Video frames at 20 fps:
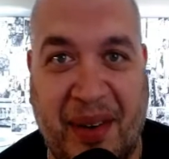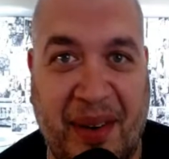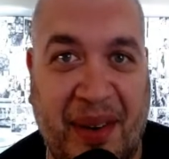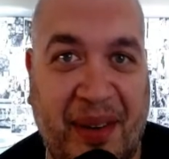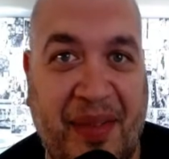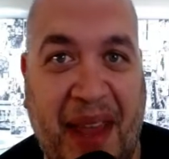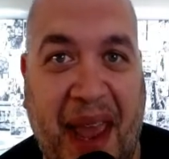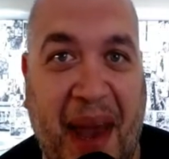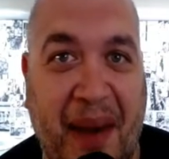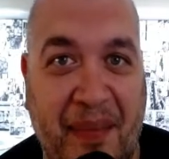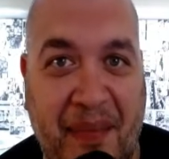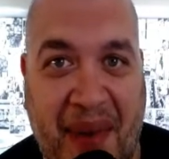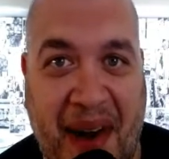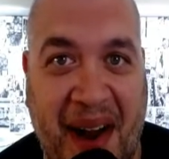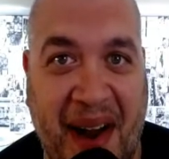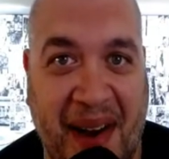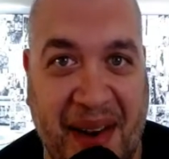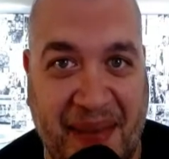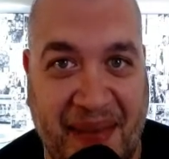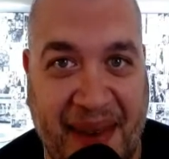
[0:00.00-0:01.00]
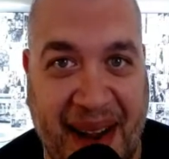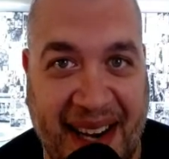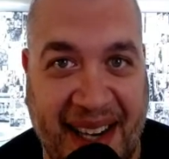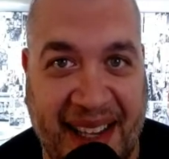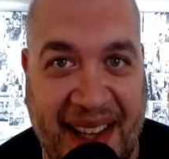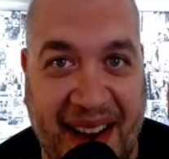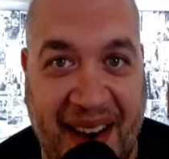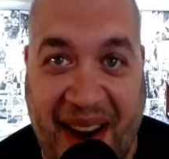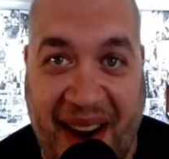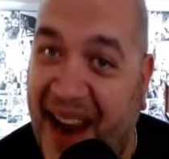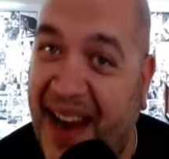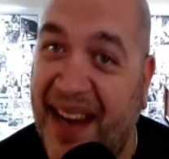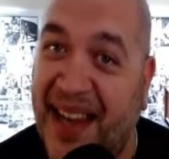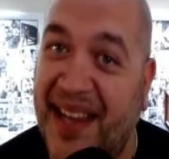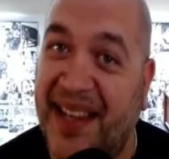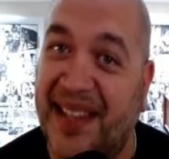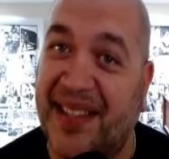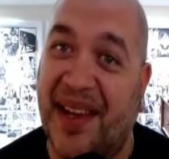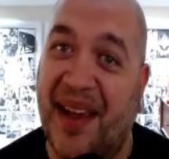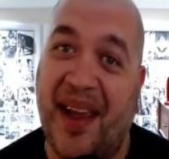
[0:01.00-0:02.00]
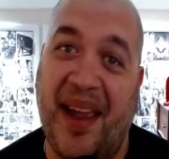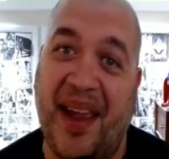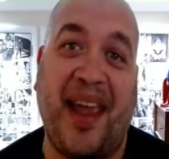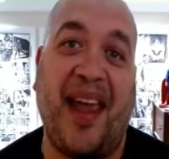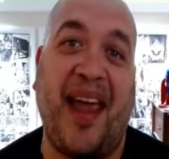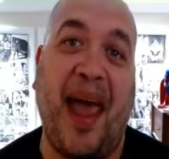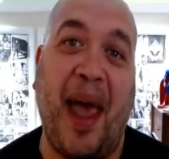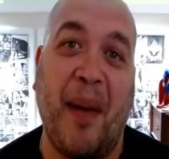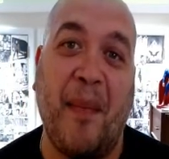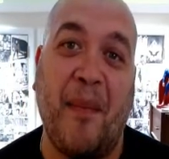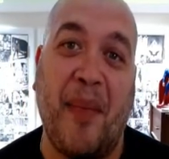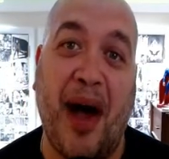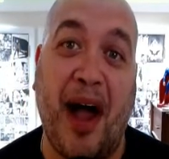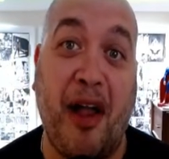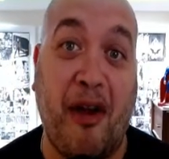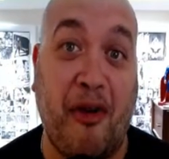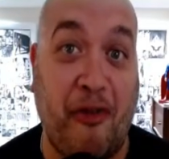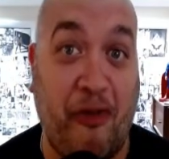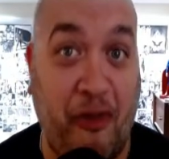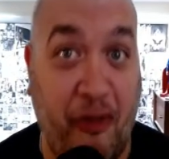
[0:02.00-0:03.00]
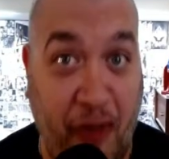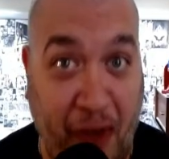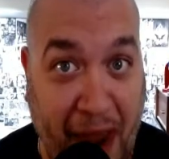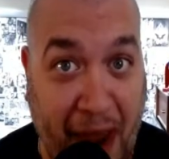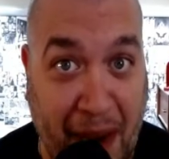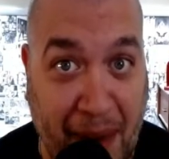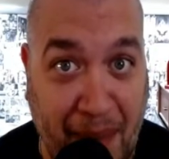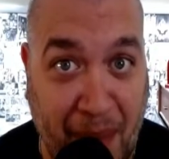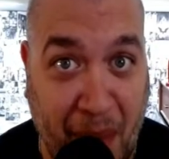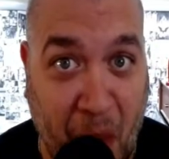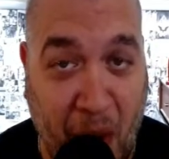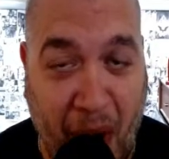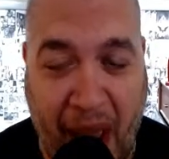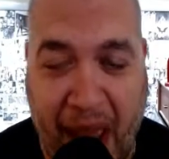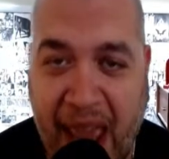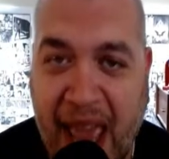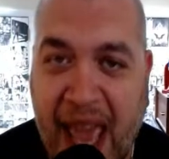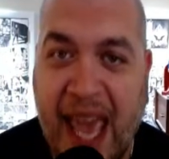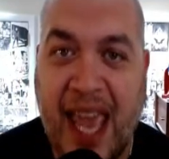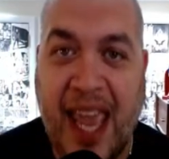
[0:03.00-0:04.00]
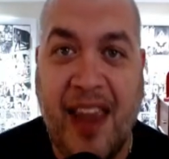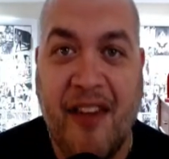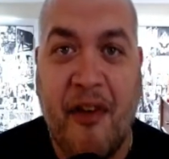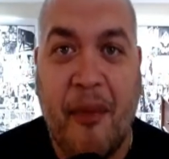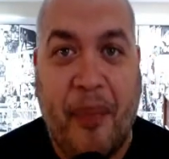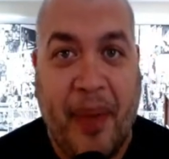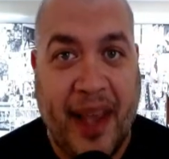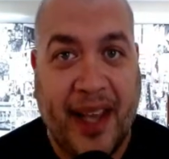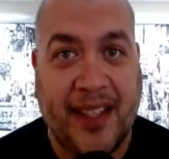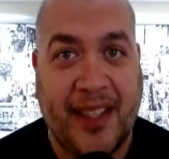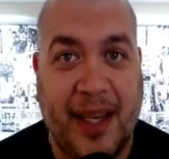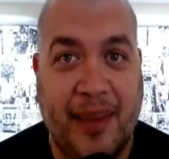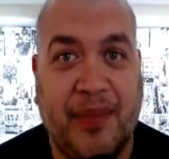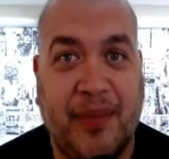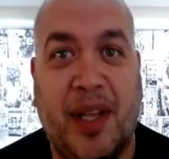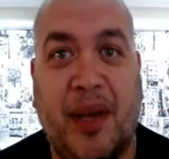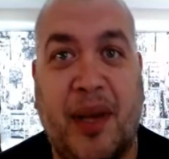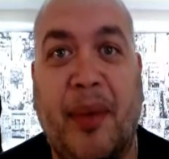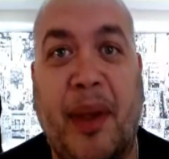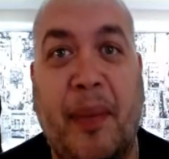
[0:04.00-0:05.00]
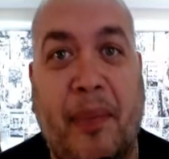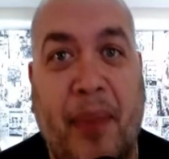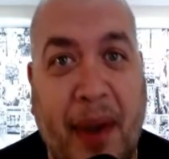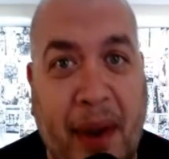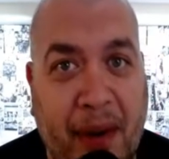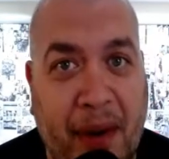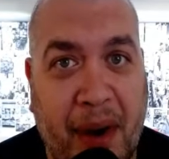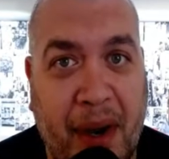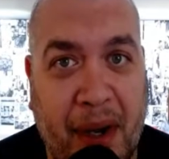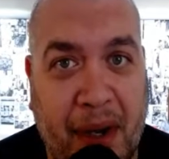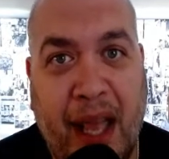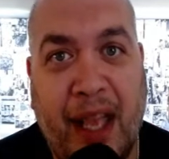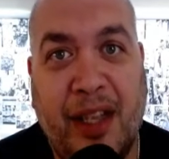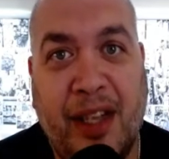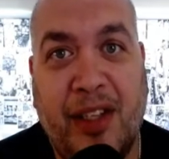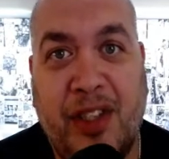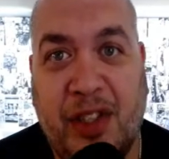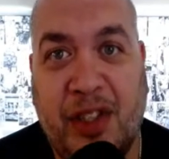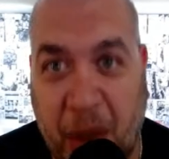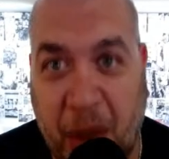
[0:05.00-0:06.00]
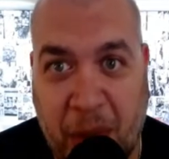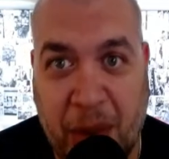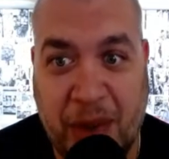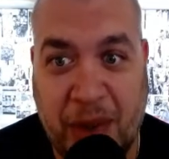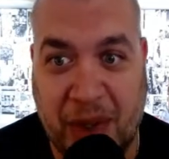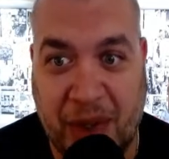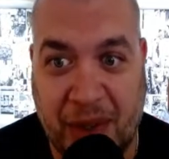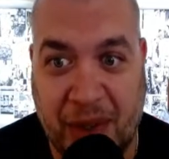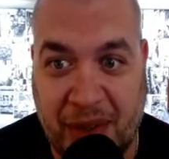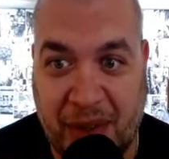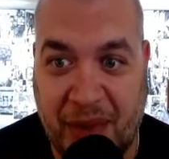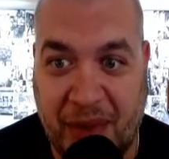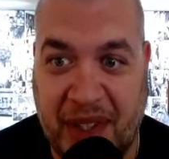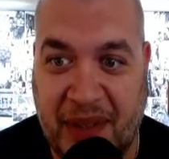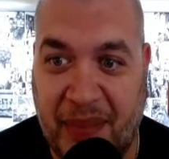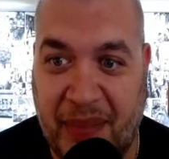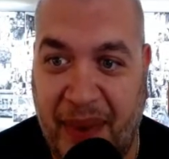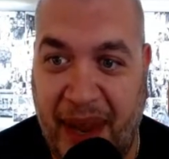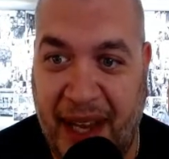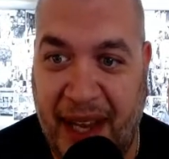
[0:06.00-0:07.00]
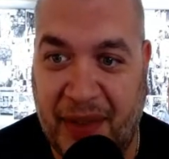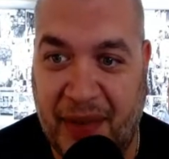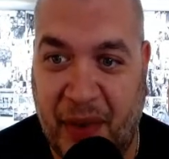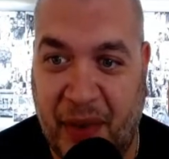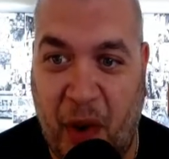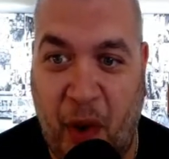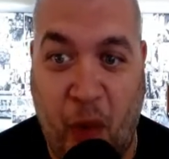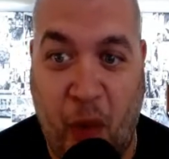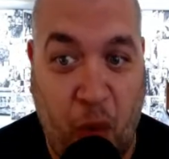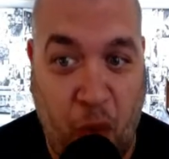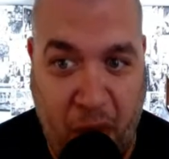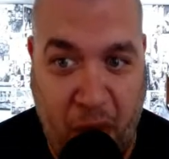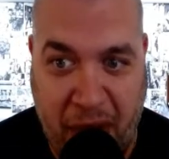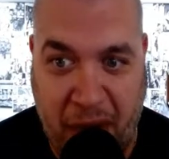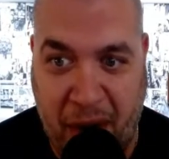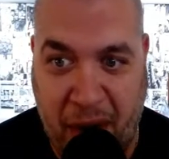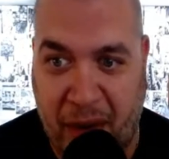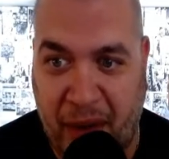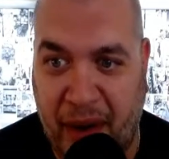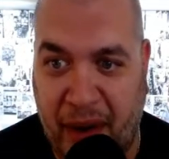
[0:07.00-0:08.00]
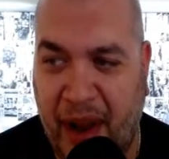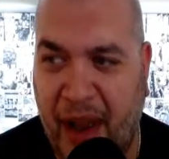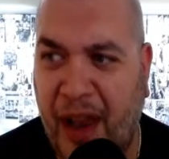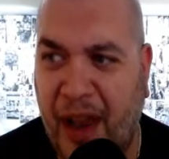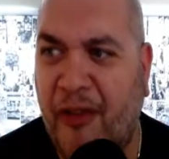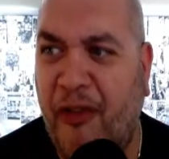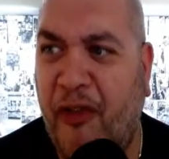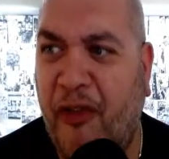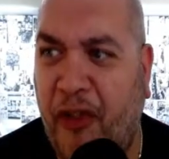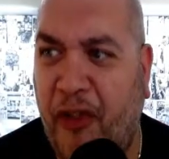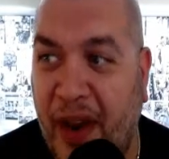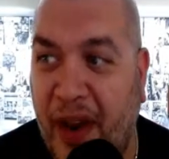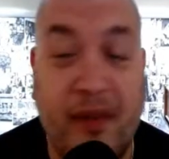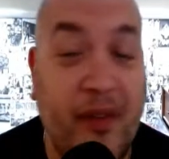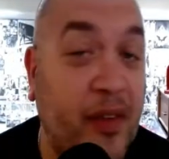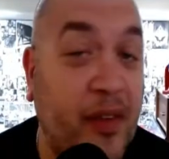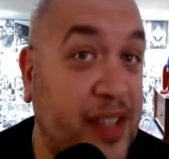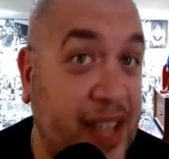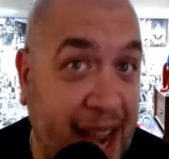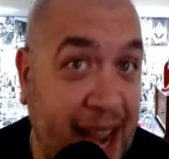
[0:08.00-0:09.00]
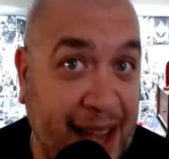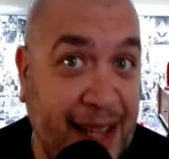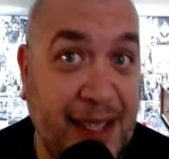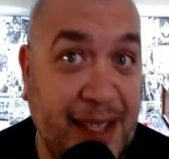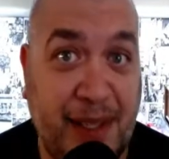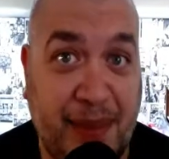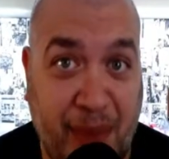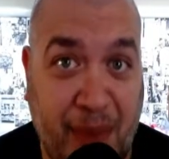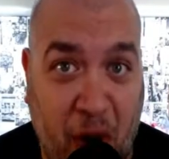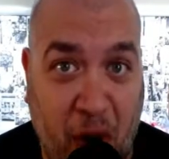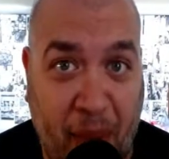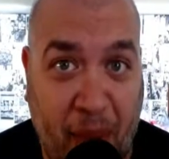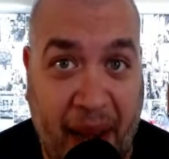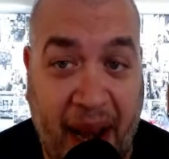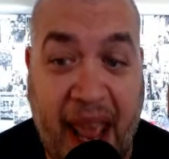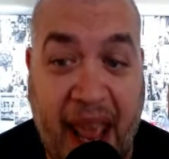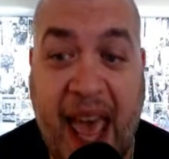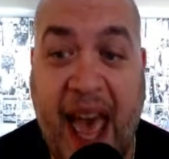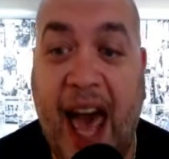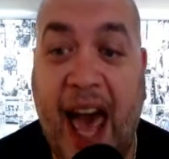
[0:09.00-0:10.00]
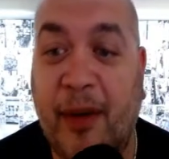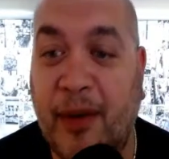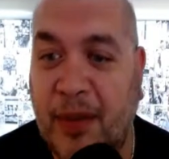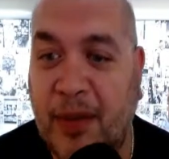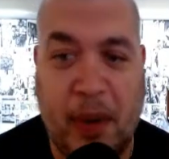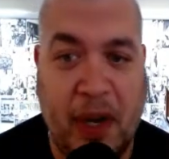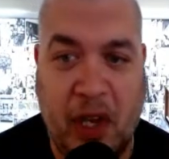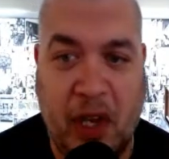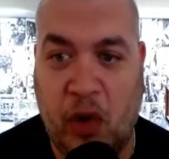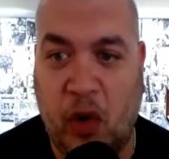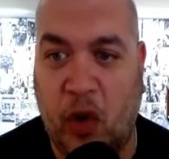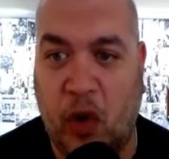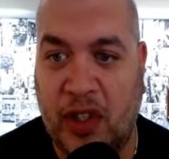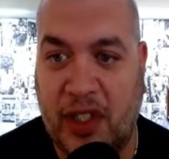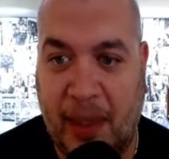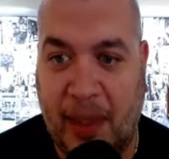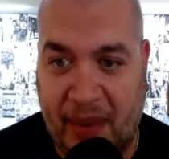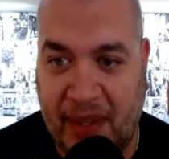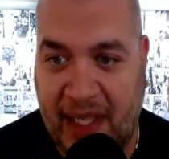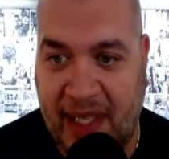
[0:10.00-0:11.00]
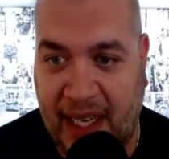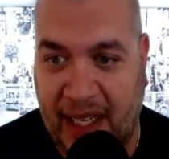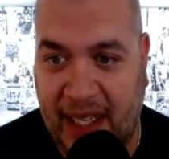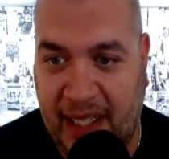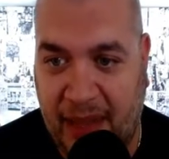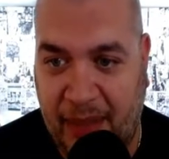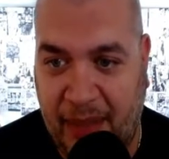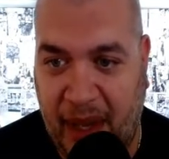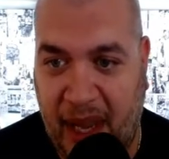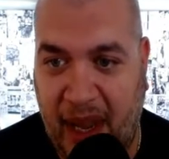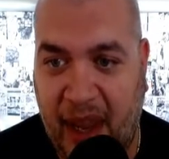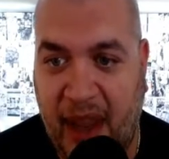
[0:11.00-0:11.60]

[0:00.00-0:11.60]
of the Empire back there, and he's a Empire fanboy. He even picks up some Imperial soldiers, which makes for a weird, fun, tense moment. And it was pretty cool as they pretended to be